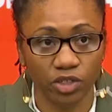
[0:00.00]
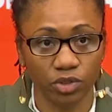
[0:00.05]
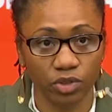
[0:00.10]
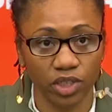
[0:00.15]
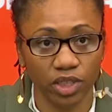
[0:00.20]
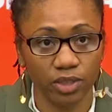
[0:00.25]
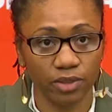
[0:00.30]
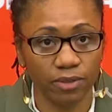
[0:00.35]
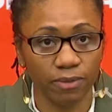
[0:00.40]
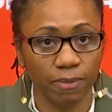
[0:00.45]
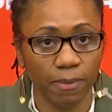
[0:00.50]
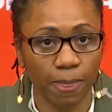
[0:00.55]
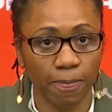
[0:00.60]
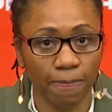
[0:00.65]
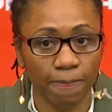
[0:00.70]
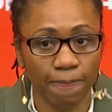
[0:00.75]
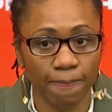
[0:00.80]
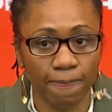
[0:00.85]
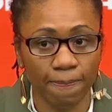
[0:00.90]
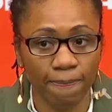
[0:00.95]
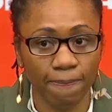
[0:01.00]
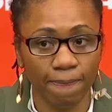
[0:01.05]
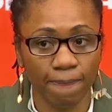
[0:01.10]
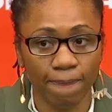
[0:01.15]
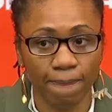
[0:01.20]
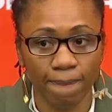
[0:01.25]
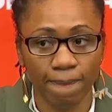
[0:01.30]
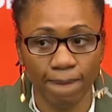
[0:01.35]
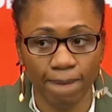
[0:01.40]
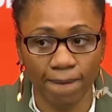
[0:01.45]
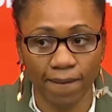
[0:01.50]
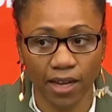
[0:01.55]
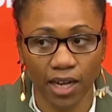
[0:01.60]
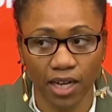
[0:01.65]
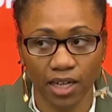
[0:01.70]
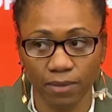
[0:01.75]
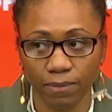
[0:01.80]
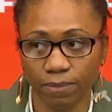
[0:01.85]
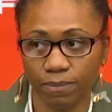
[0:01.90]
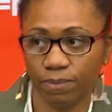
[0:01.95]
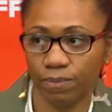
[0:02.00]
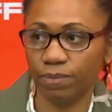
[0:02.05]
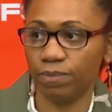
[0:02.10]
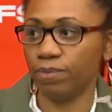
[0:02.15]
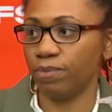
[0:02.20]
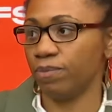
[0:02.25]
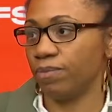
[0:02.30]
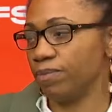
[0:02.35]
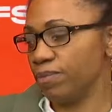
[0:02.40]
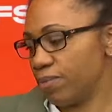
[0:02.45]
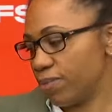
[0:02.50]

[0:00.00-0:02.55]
to it. Got it? Thank you.